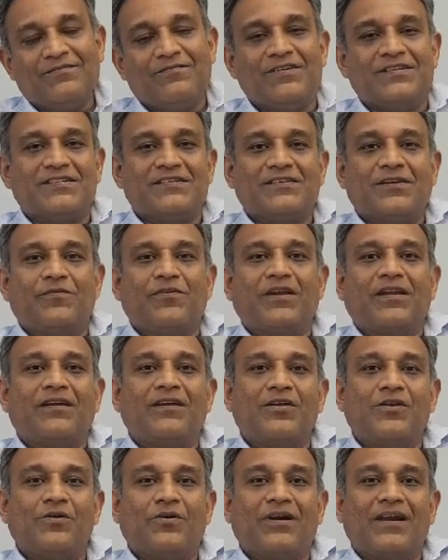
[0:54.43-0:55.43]
which is our
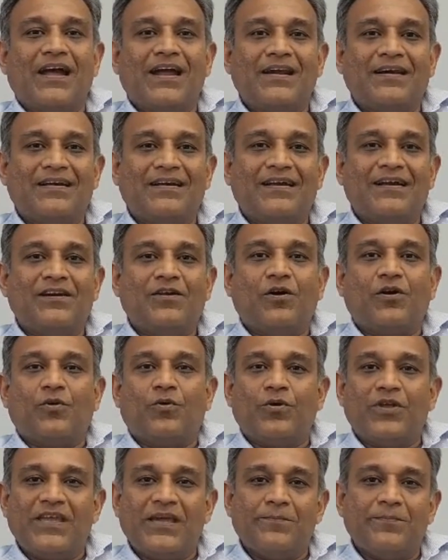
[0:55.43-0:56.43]
client-led or
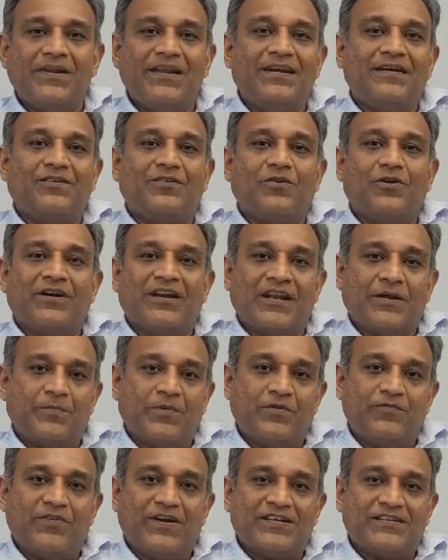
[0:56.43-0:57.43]
OEM-led contract
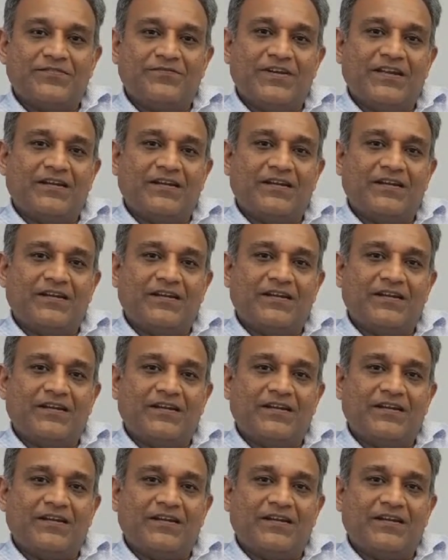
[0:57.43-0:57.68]
manufacturing,